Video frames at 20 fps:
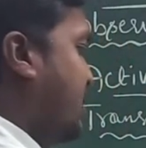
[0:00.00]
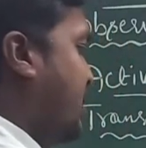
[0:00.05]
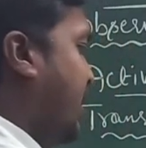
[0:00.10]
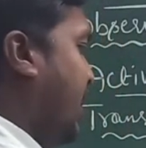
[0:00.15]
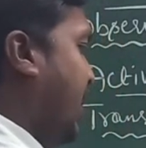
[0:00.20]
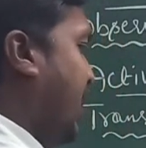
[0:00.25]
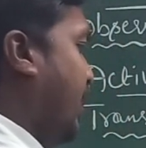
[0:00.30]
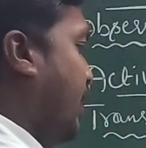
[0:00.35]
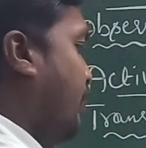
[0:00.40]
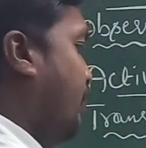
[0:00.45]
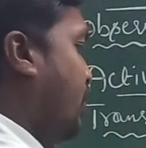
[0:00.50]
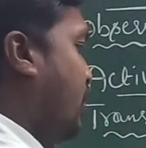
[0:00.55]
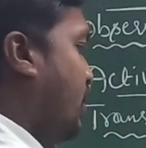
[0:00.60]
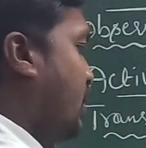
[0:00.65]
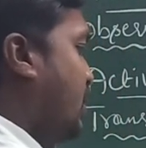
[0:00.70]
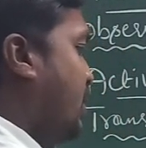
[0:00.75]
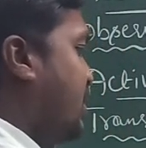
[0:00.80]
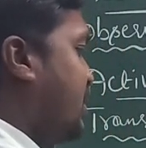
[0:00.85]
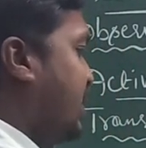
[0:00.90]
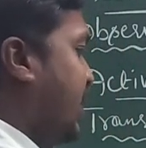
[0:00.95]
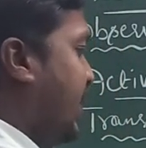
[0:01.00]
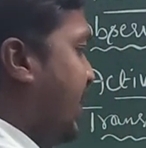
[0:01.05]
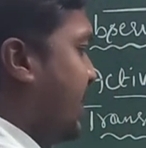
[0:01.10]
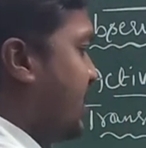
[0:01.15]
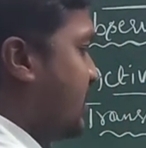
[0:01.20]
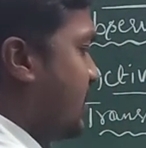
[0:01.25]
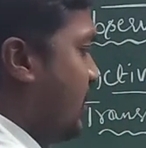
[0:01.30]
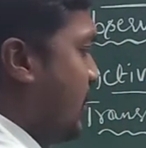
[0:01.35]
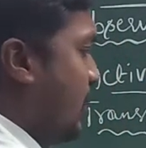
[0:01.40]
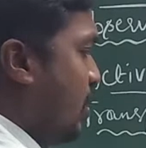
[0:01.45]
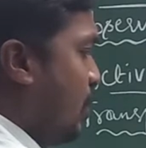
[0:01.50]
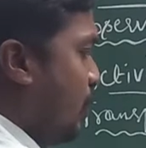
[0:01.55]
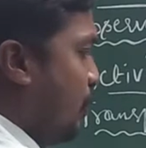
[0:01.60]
See here, this is